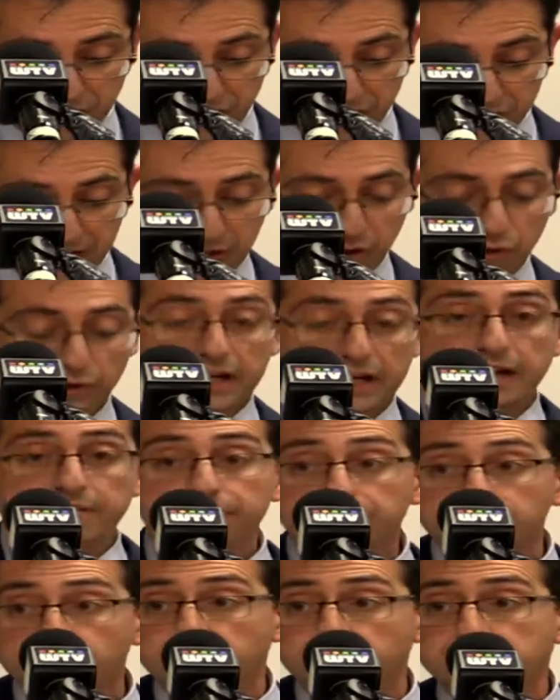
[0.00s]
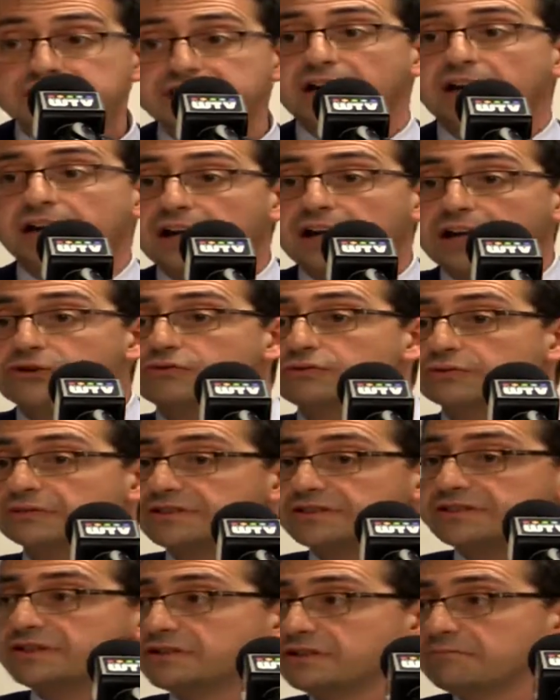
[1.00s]
that could influence electoral
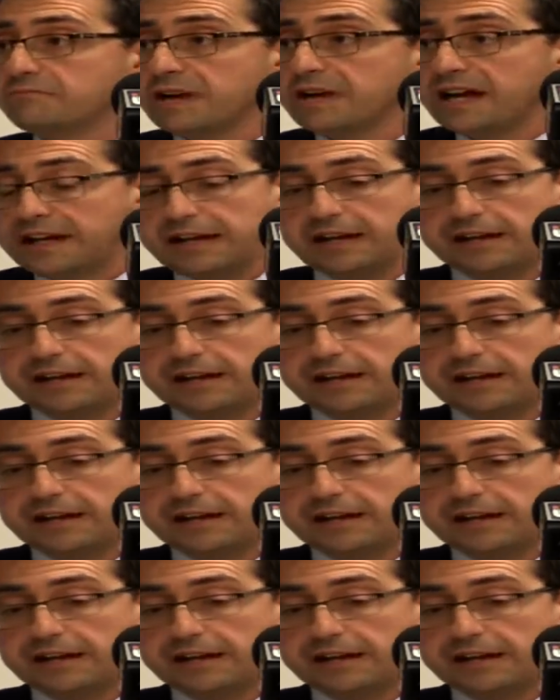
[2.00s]
decision making.